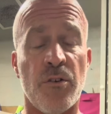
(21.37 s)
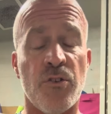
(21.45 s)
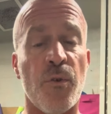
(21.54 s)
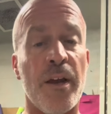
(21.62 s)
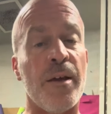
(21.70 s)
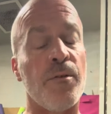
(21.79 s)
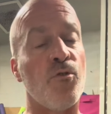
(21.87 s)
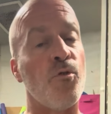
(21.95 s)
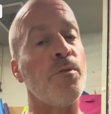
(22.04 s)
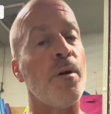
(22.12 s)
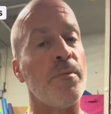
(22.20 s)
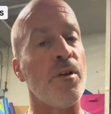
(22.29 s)
So I can
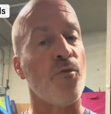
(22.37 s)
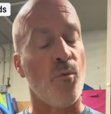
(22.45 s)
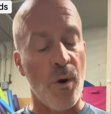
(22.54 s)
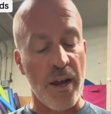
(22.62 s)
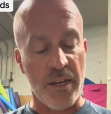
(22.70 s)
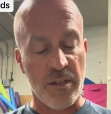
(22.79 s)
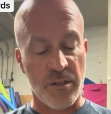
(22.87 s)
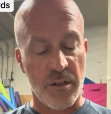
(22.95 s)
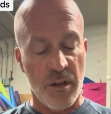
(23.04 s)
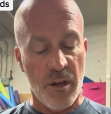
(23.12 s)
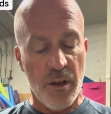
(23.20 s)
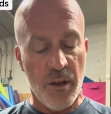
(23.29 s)
group them different ways.
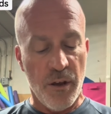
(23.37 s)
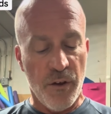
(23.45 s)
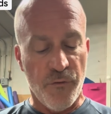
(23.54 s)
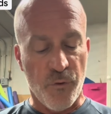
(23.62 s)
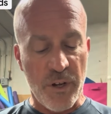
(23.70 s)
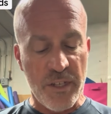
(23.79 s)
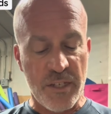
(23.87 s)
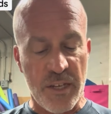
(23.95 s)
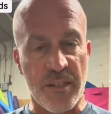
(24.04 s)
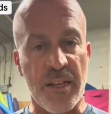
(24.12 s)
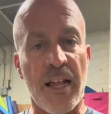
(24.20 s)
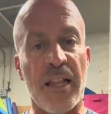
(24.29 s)
For
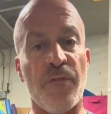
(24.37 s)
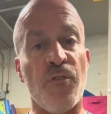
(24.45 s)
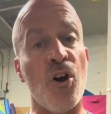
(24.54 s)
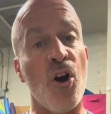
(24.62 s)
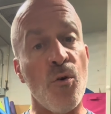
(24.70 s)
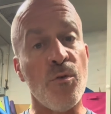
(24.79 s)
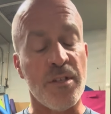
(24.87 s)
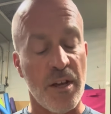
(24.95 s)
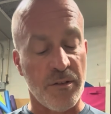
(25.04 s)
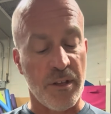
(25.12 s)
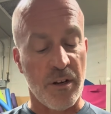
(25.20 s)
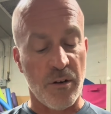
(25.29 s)
instance, I'll have cones
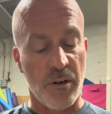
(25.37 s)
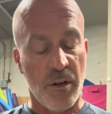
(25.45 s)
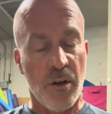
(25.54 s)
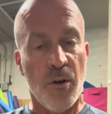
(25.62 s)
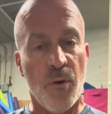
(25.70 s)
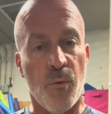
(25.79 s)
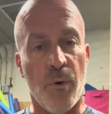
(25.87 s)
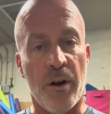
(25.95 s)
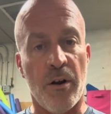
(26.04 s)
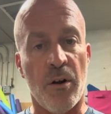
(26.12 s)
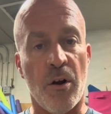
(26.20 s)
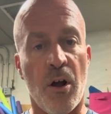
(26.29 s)
out there
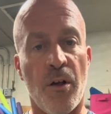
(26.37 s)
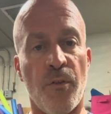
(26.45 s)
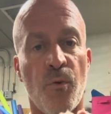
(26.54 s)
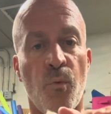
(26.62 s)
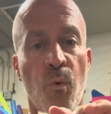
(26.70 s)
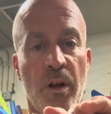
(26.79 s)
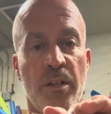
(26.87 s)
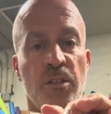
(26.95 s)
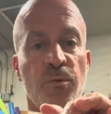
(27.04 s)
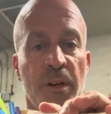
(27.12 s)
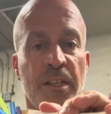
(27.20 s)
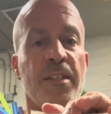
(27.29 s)
where all the ones
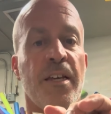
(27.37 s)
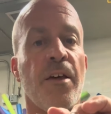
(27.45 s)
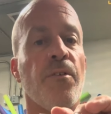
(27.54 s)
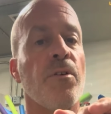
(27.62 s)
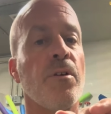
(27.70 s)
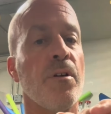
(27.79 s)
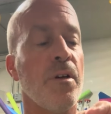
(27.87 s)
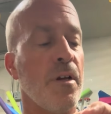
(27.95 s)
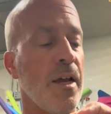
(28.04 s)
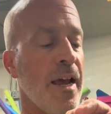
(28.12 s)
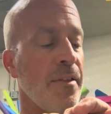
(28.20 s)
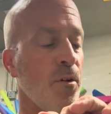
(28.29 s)
will get together
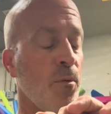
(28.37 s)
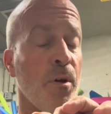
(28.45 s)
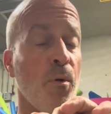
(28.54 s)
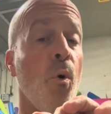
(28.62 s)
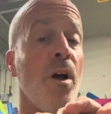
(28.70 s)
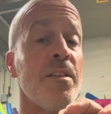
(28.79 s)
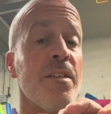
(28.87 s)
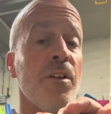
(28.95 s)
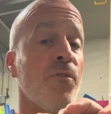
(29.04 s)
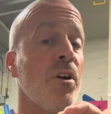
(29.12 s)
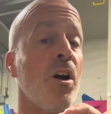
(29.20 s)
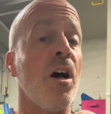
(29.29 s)
and there'll be ones in
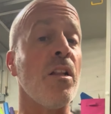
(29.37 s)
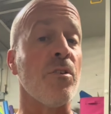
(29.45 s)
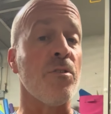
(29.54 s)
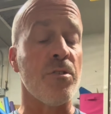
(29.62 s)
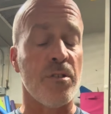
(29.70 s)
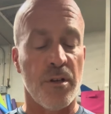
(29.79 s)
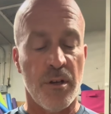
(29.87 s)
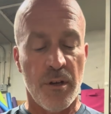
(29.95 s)
different colors.